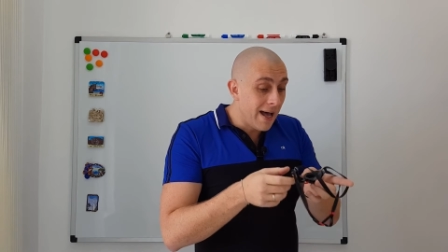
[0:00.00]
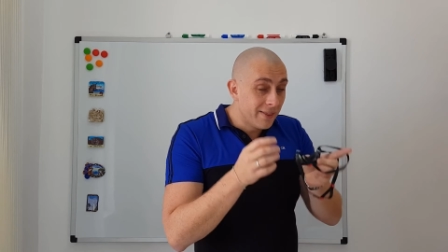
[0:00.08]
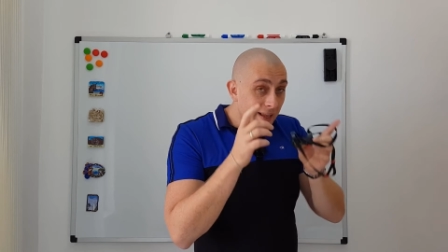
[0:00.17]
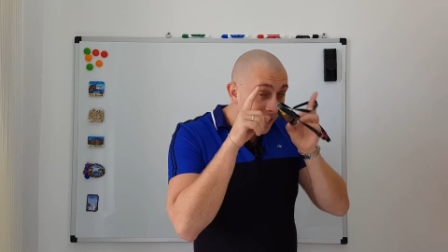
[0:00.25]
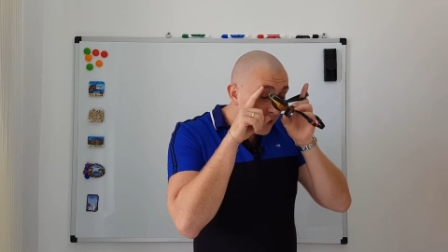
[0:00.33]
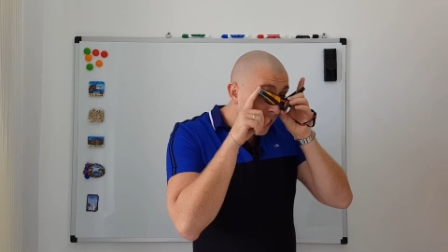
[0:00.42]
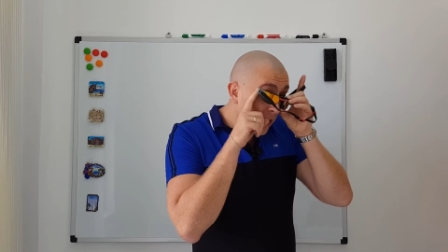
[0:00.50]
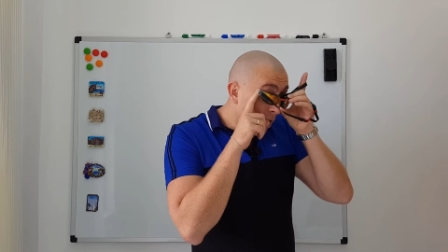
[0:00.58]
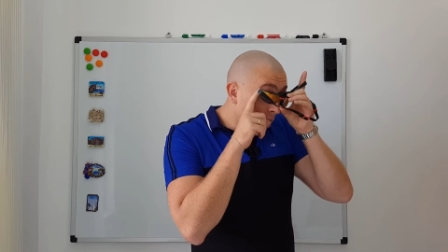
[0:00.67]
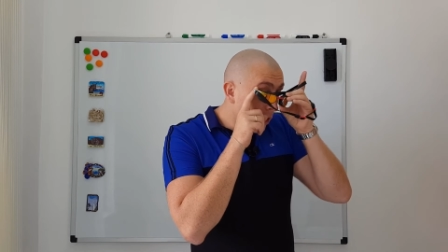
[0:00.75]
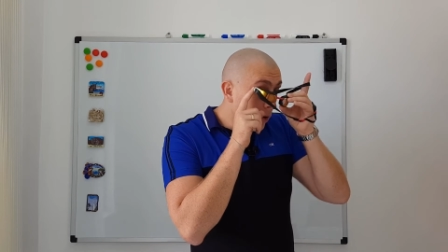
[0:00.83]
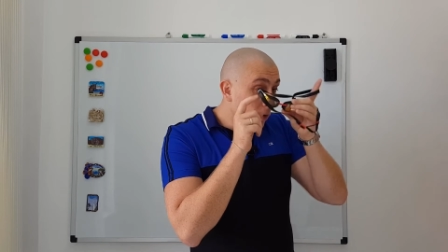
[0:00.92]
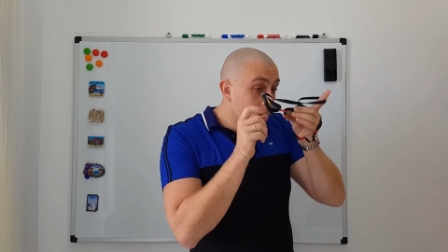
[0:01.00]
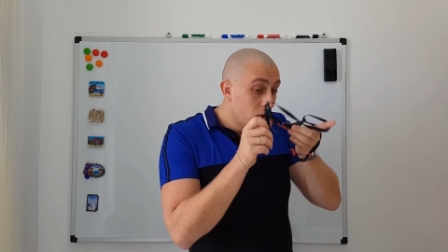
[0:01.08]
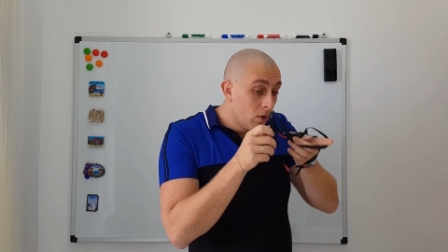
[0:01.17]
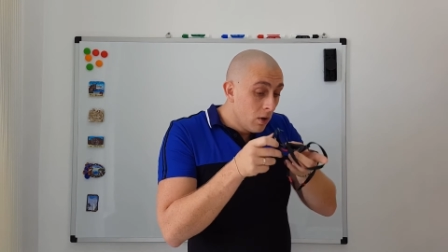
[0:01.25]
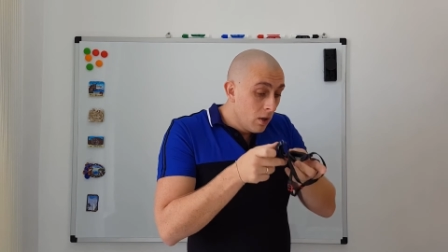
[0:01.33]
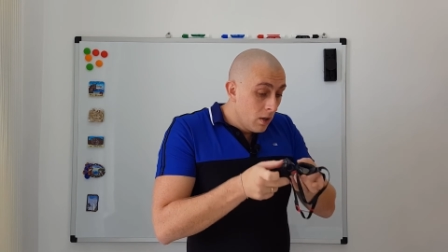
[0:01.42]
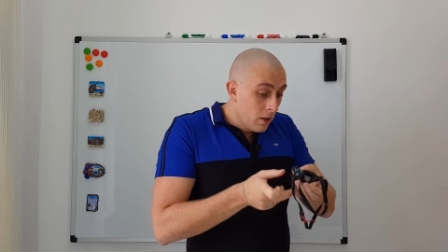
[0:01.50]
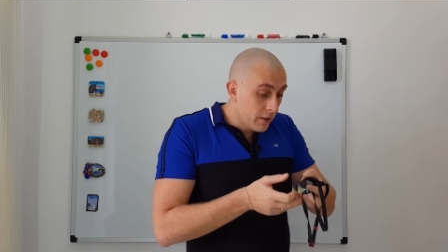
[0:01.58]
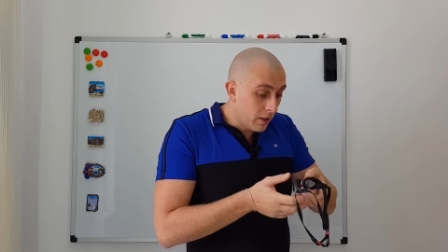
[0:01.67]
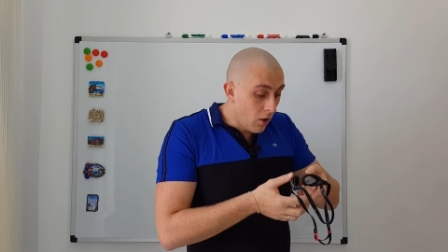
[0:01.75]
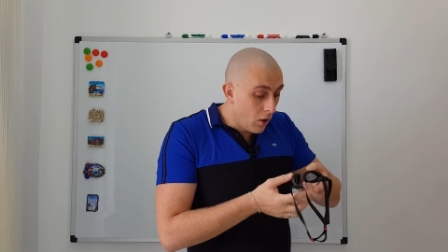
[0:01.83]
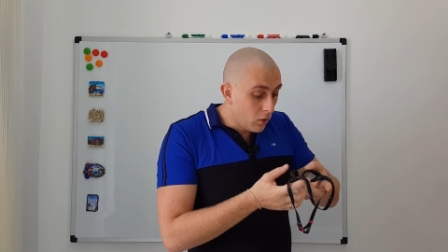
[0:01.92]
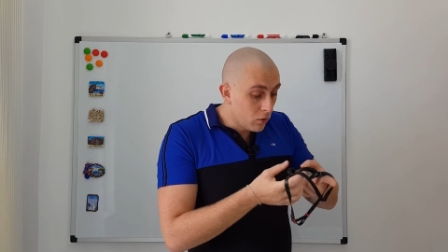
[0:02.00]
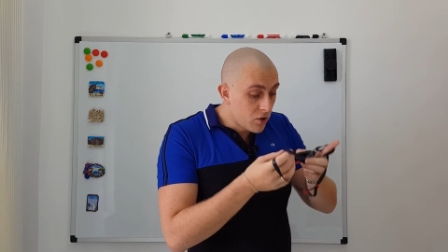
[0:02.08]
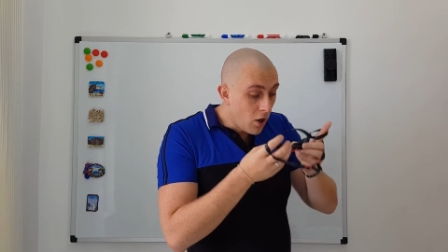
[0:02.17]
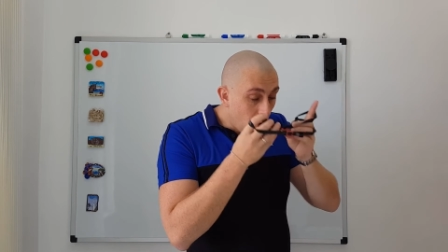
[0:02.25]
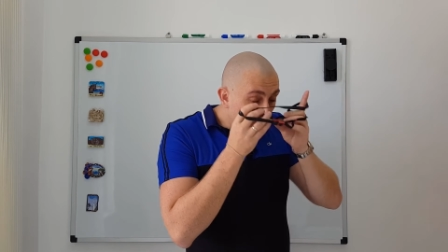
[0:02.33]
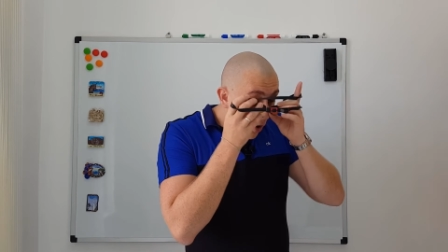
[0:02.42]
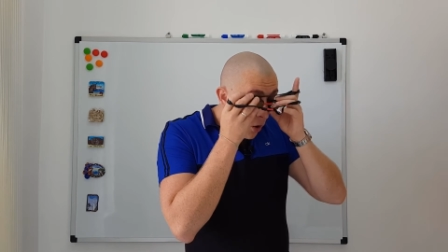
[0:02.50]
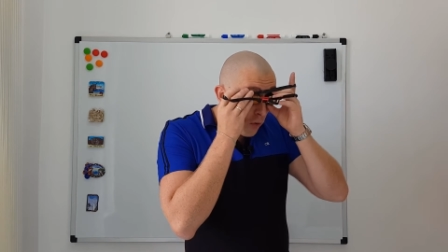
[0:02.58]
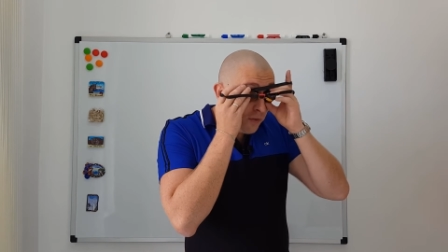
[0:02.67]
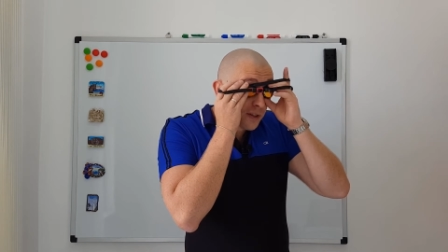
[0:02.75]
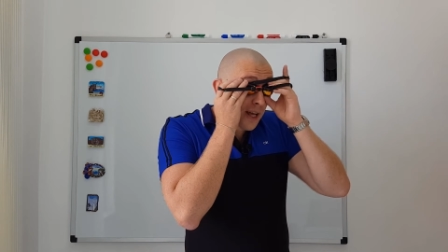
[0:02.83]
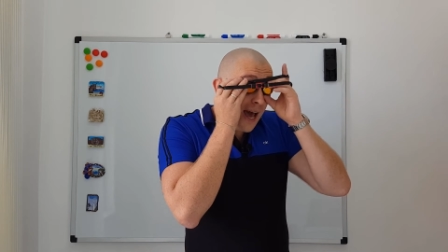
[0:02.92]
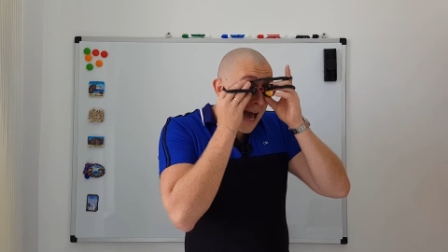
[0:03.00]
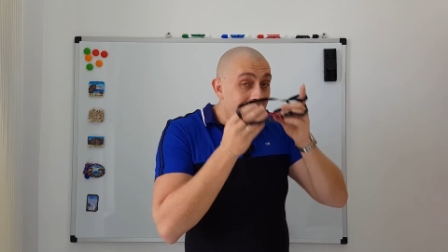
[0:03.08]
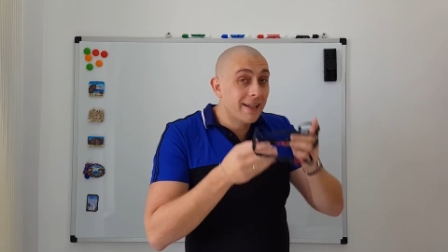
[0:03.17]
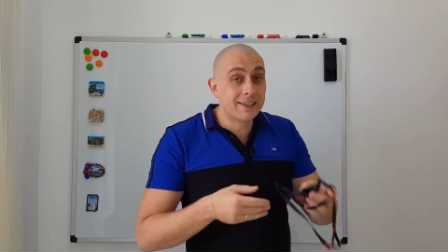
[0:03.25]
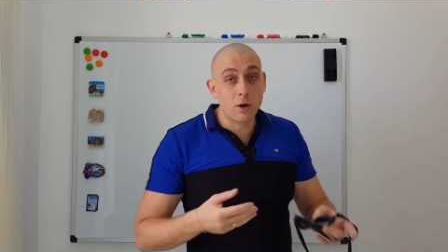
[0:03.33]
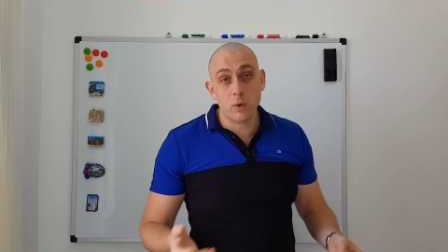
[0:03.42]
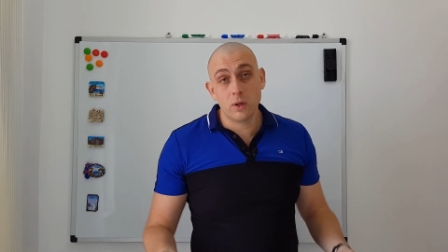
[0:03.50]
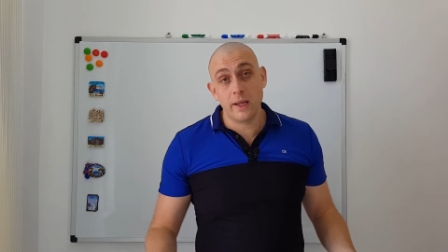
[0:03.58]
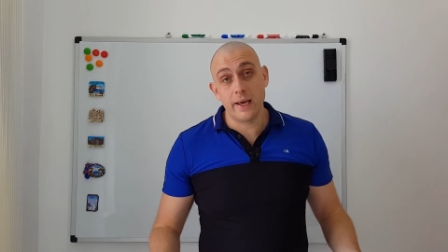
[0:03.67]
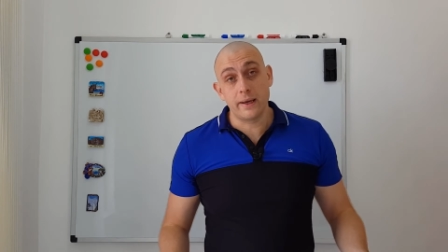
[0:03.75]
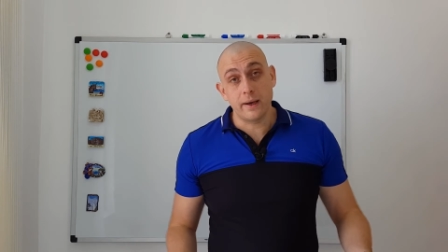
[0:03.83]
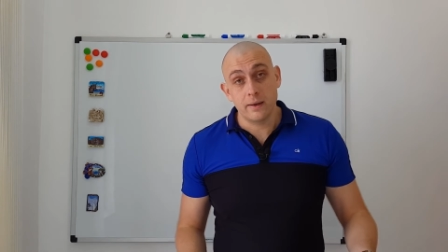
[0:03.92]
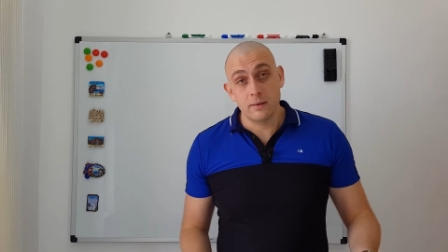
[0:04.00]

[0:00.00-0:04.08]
and then the goggles go over the hat, they will leak